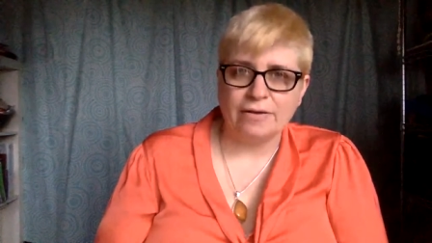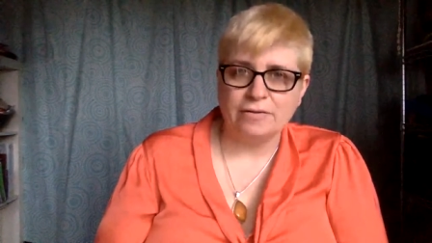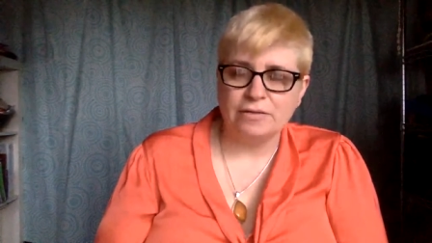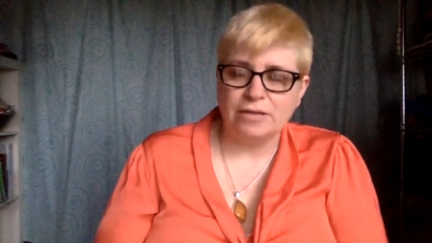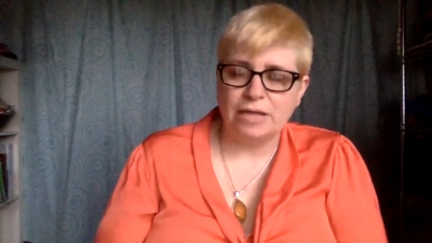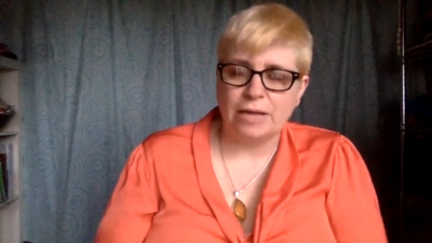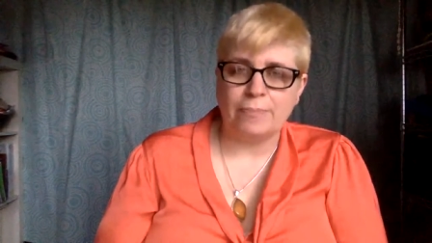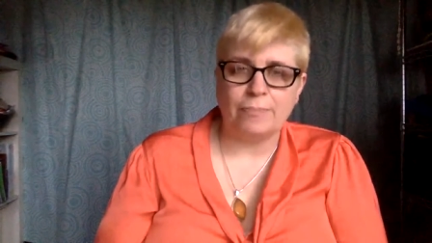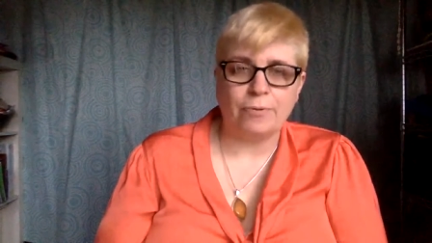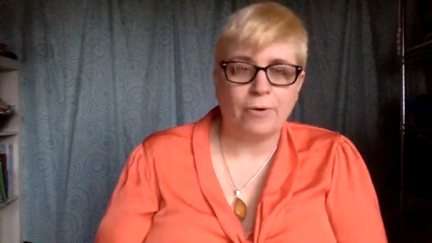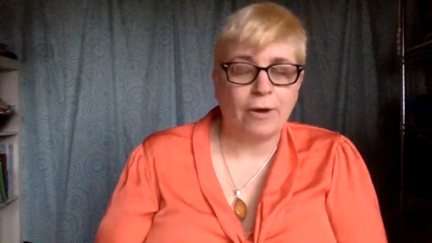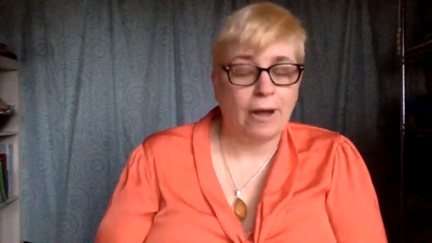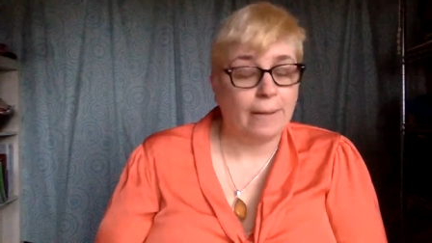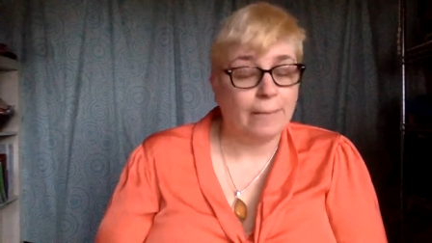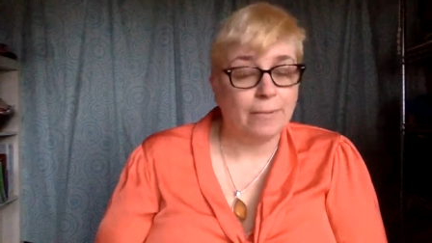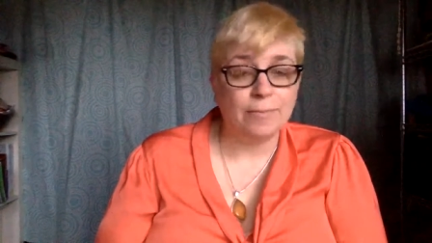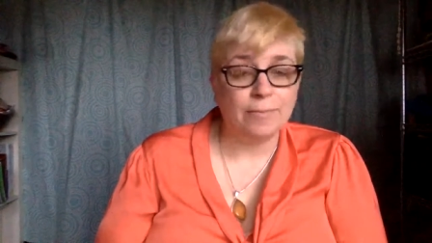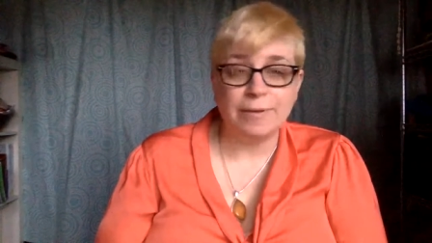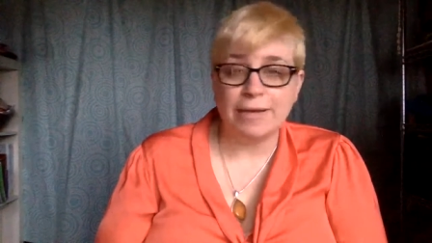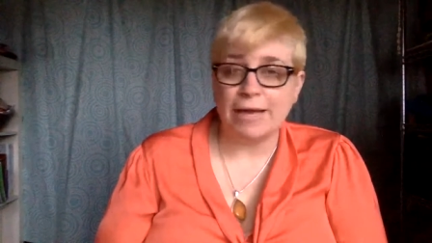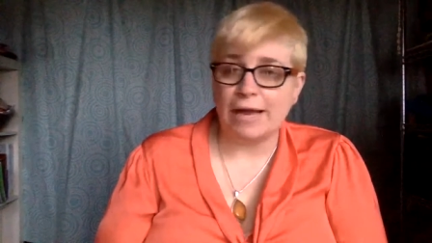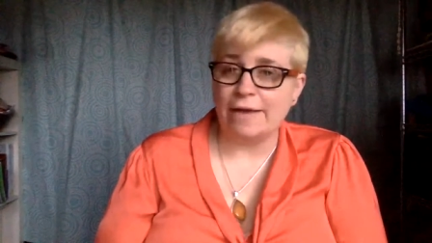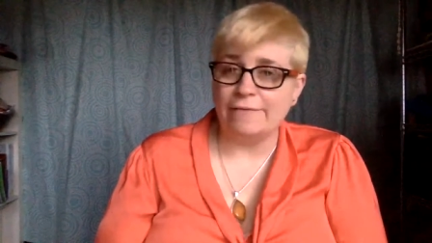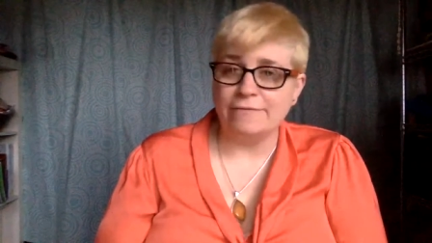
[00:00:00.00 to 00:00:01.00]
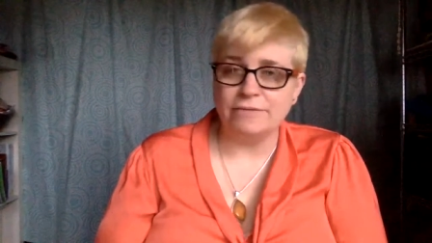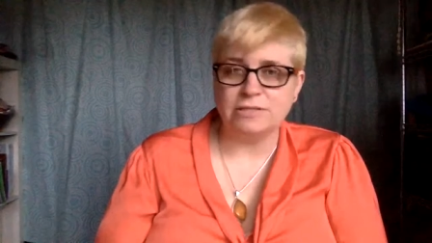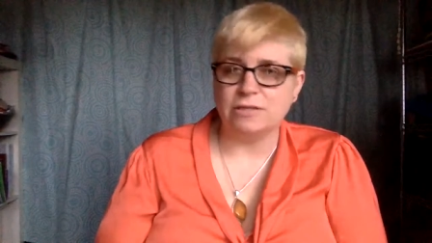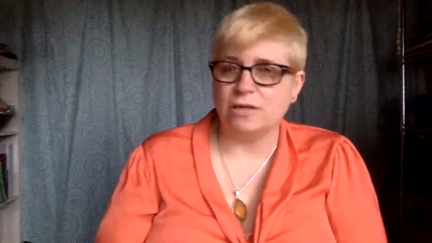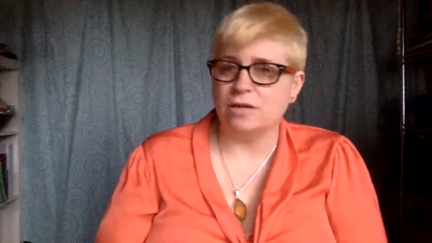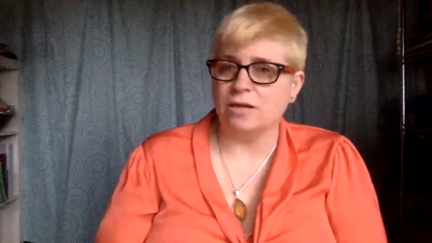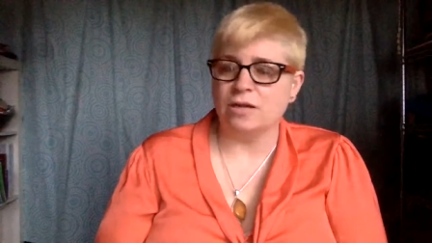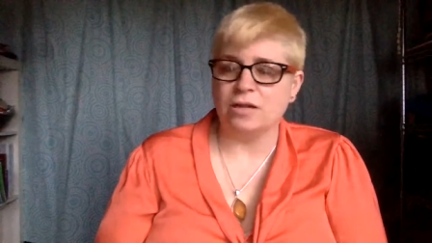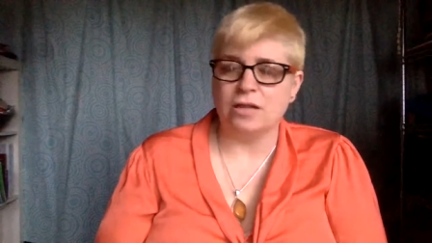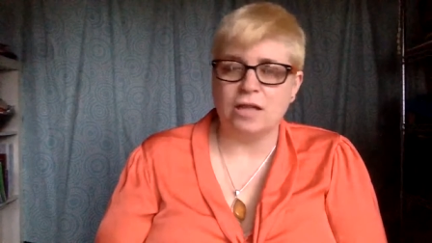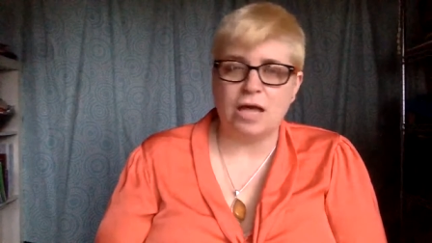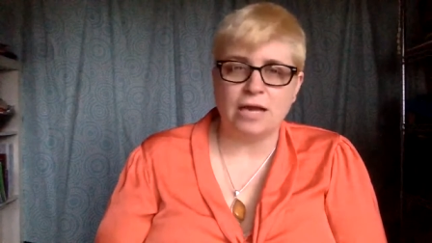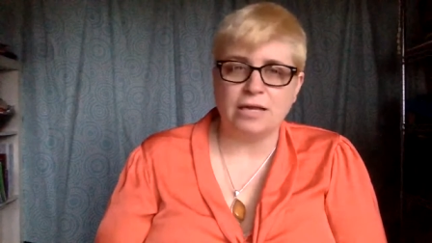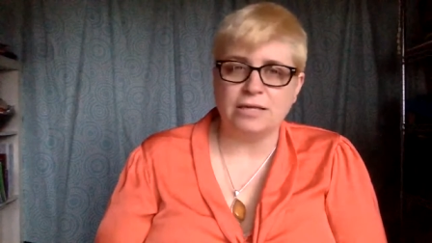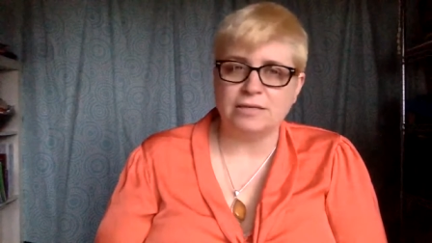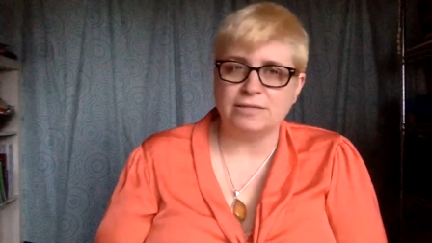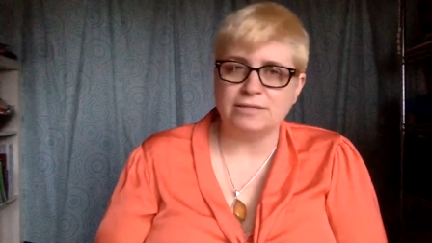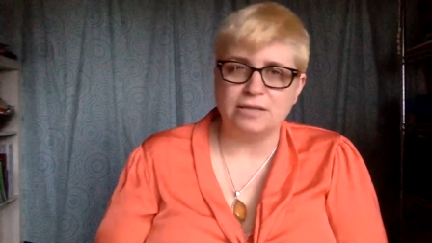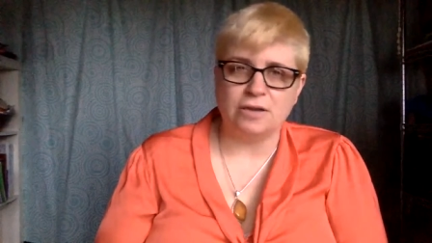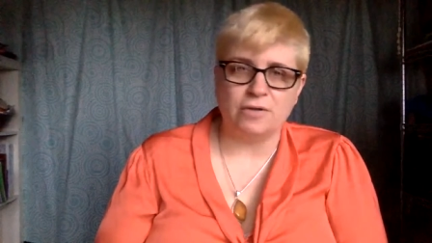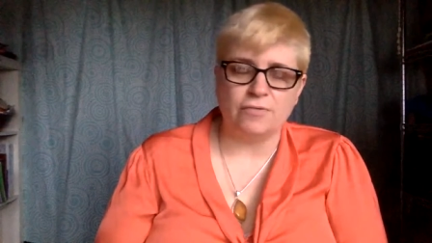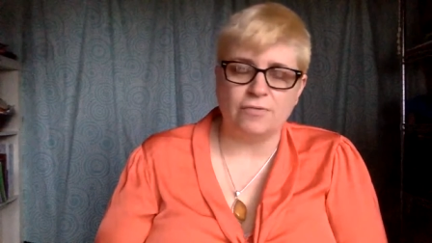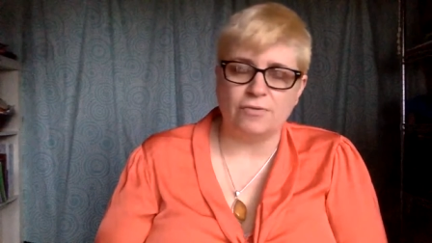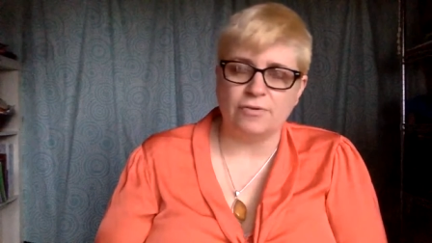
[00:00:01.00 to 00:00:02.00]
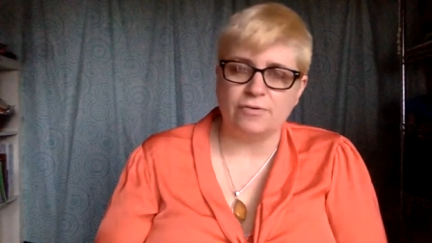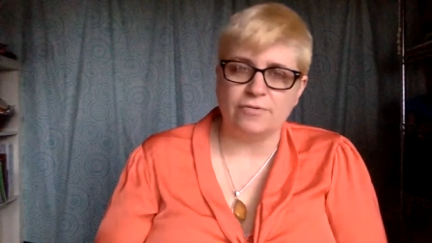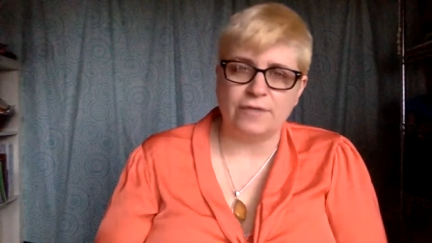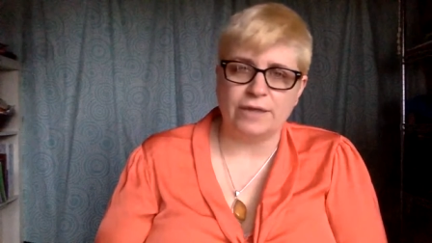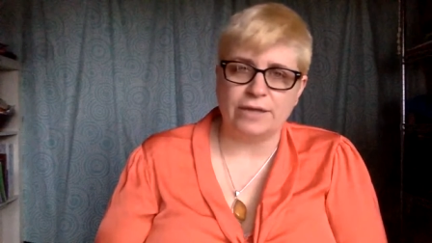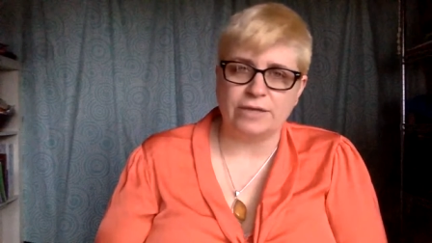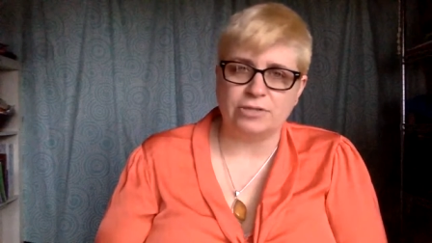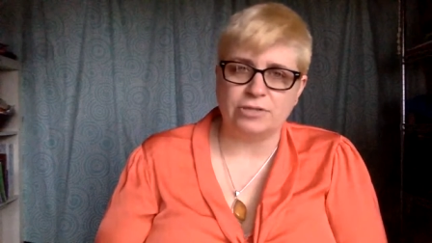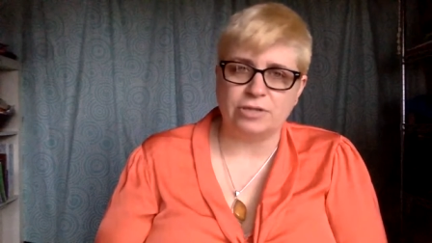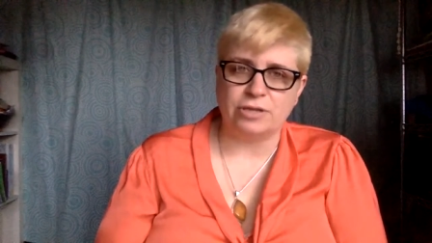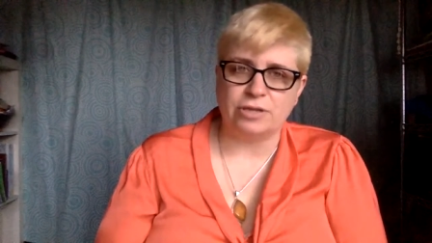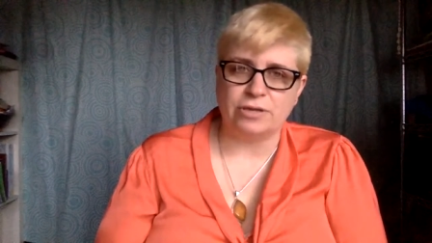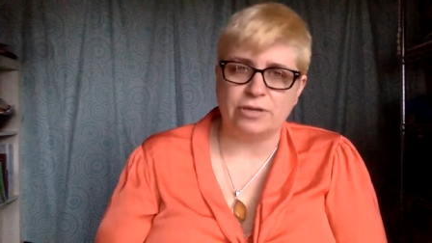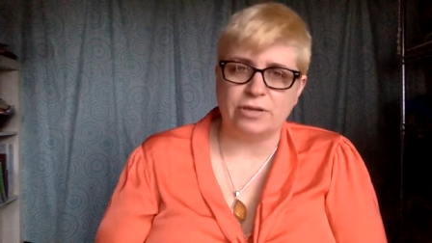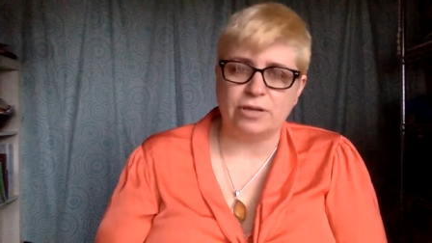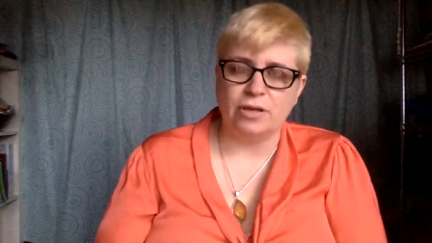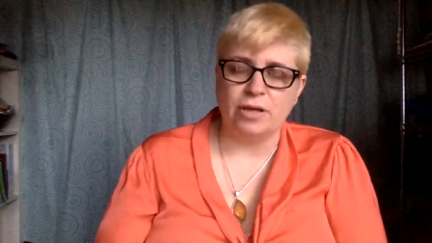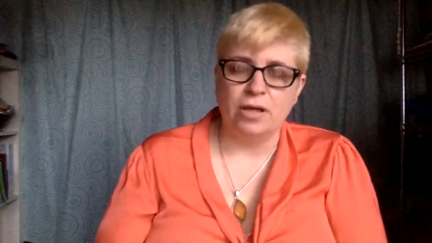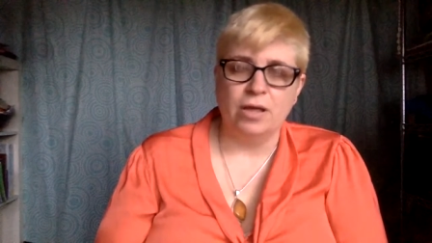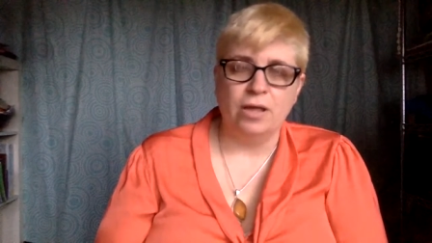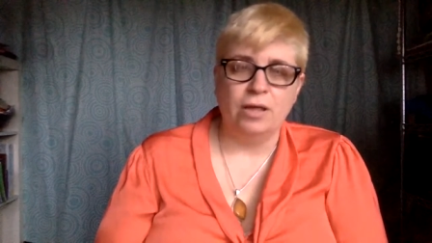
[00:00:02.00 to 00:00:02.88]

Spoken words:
They probably haven't done a lot of self-reflection.